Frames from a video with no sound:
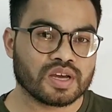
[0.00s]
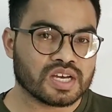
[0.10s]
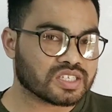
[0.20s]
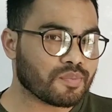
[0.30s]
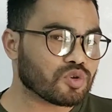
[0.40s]

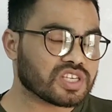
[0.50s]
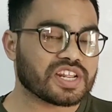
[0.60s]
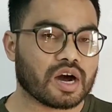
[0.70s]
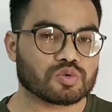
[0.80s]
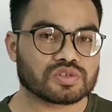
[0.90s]
Suppose in a
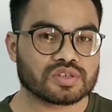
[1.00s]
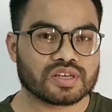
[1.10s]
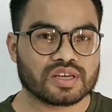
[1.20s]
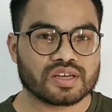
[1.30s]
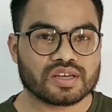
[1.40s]
house,
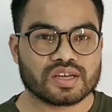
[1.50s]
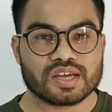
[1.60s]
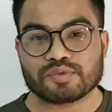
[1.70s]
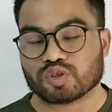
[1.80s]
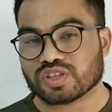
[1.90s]

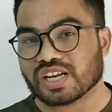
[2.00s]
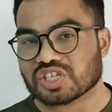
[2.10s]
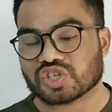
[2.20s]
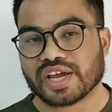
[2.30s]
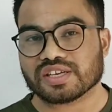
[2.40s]
if the total
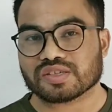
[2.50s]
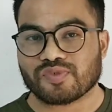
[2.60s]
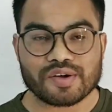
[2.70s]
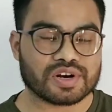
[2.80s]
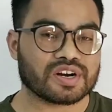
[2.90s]
strength is
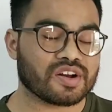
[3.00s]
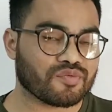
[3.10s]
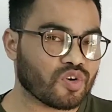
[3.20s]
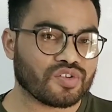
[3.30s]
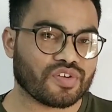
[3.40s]

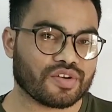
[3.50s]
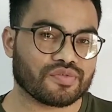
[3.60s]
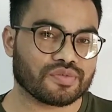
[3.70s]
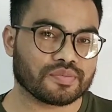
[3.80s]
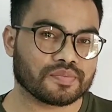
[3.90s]
545,